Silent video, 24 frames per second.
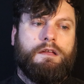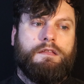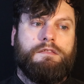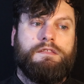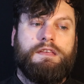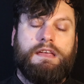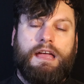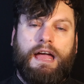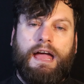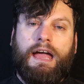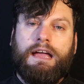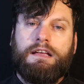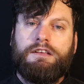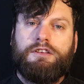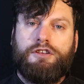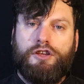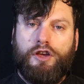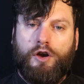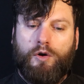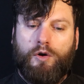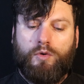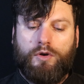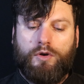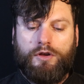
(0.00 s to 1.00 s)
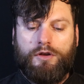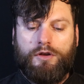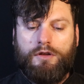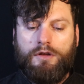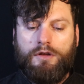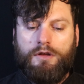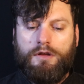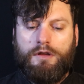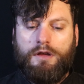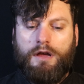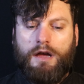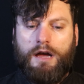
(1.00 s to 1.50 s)
The egg yolk,
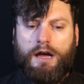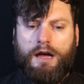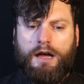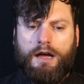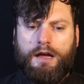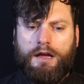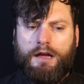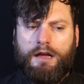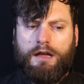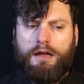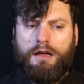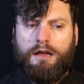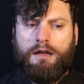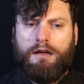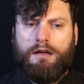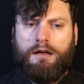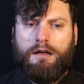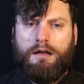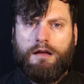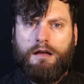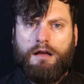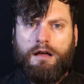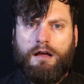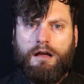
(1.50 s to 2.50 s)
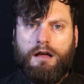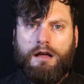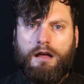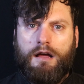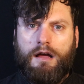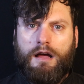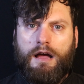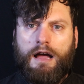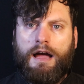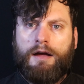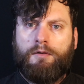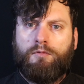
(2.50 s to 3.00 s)
I
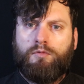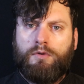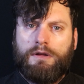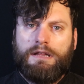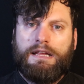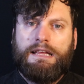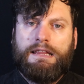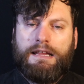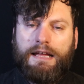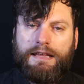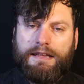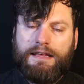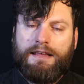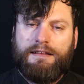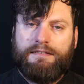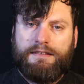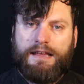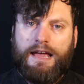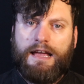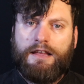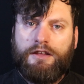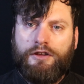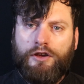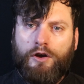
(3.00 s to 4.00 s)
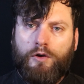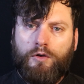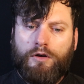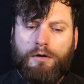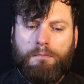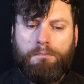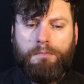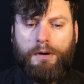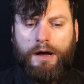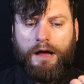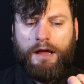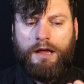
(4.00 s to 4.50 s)
really like his egg
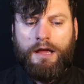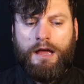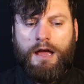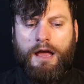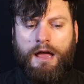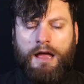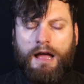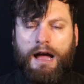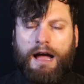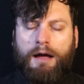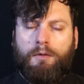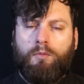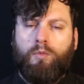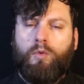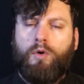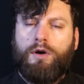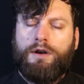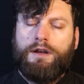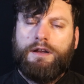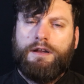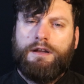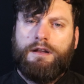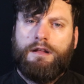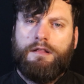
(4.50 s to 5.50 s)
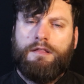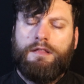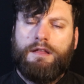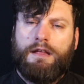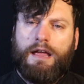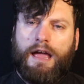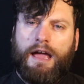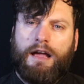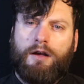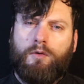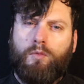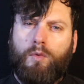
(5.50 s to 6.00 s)
yolk, but I wanted
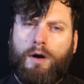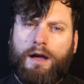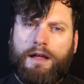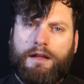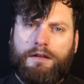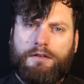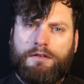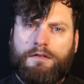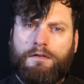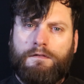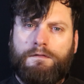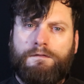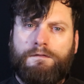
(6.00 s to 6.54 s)
the egg white to